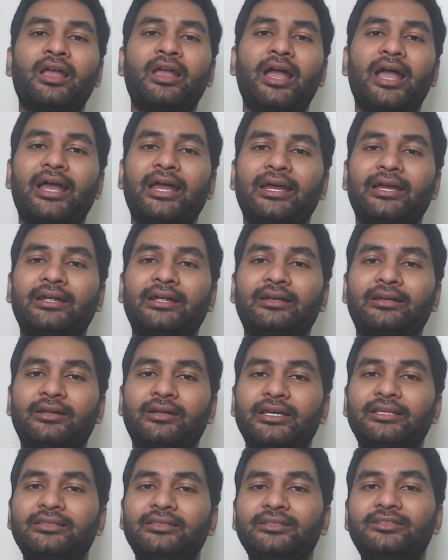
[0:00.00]
And
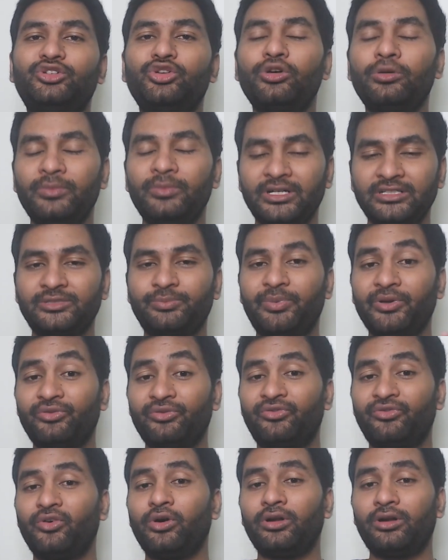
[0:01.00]
in the 2 months
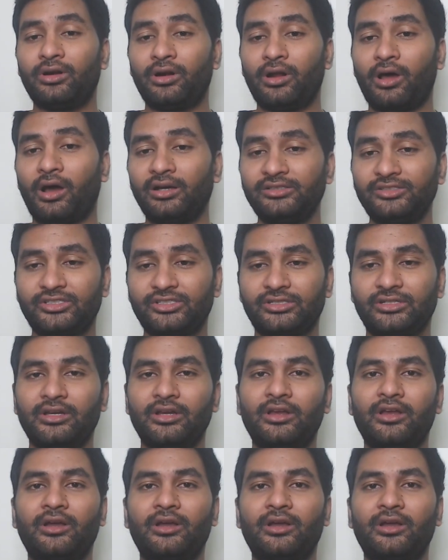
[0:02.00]
before launch,